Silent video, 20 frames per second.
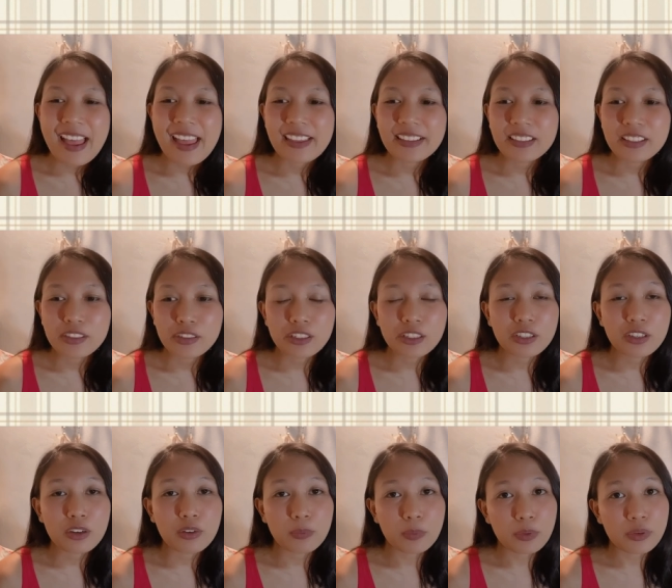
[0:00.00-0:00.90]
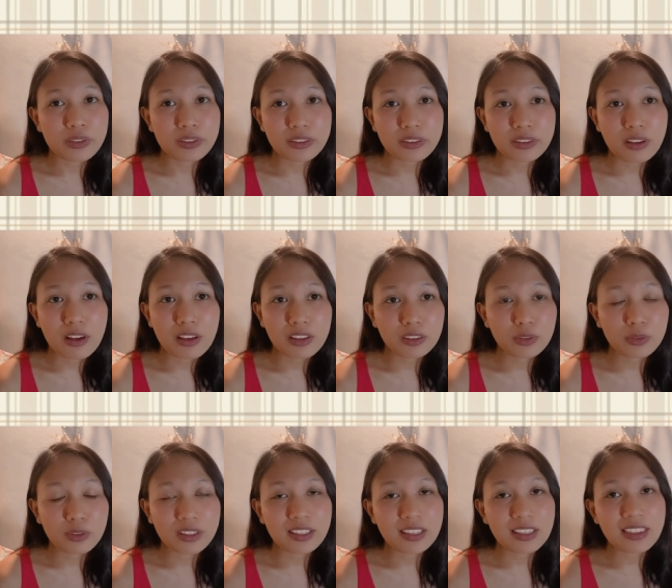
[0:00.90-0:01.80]
and deserter was not
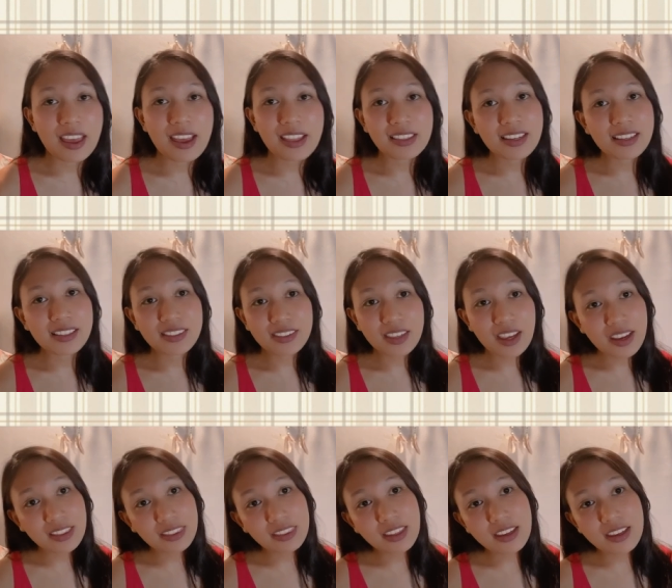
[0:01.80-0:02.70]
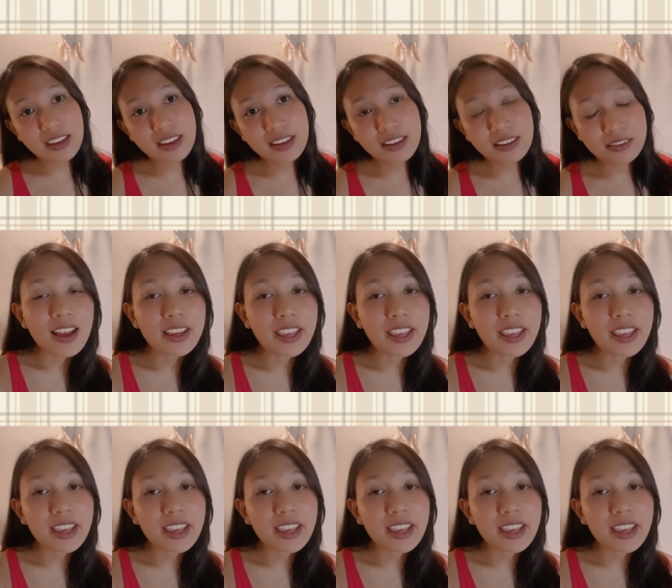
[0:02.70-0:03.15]
really that exciting.